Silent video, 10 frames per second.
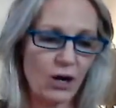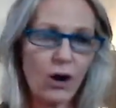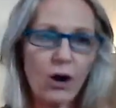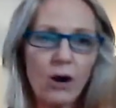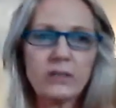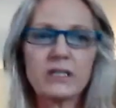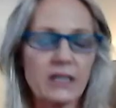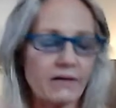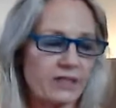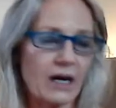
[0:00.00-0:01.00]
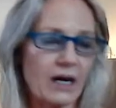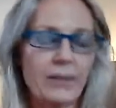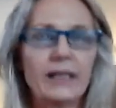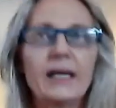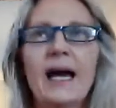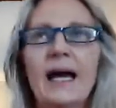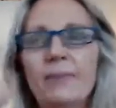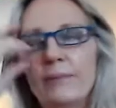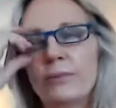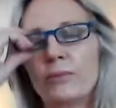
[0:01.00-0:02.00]
All this stuff is coming, and
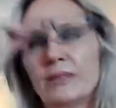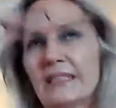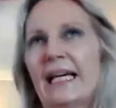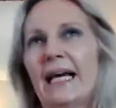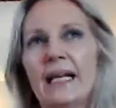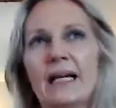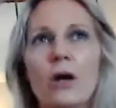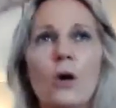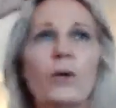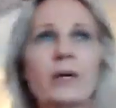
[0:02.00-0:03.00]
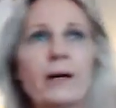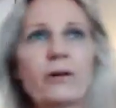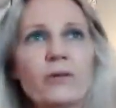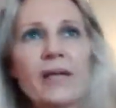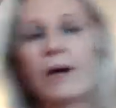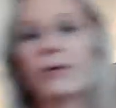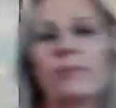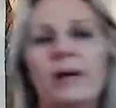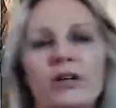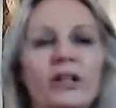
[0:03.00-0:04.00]
people will say like, well, you better do it now. Or you
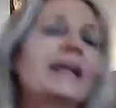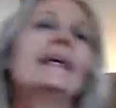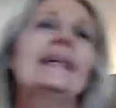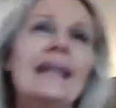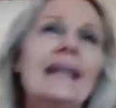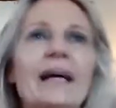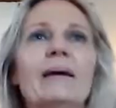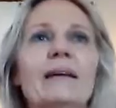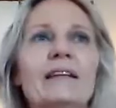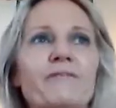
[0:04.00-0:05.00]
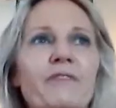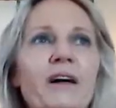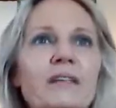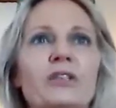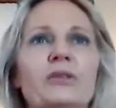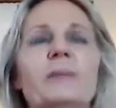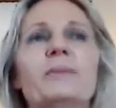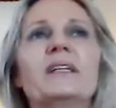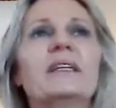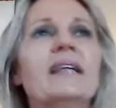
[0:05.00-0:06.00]
better do it. Like, yeah, it's fun to do it, but
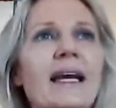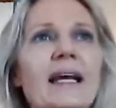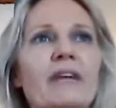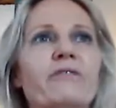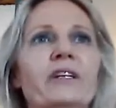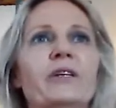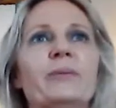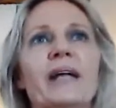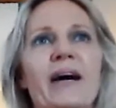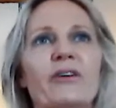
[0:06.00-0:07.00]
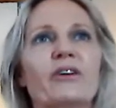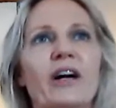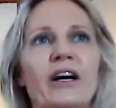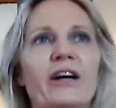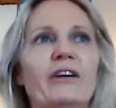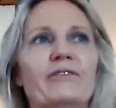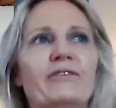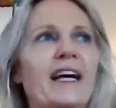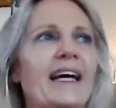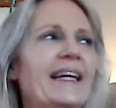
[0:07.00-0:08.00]
not out of fear, but out of
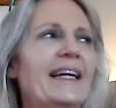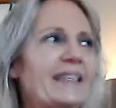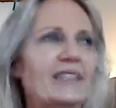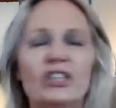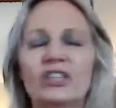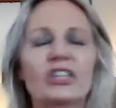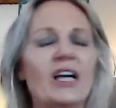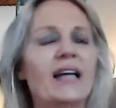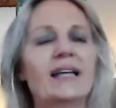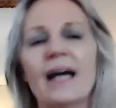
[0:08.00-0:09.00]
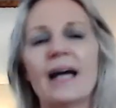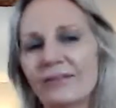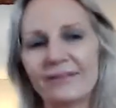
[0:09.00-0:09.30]
like, shine it out,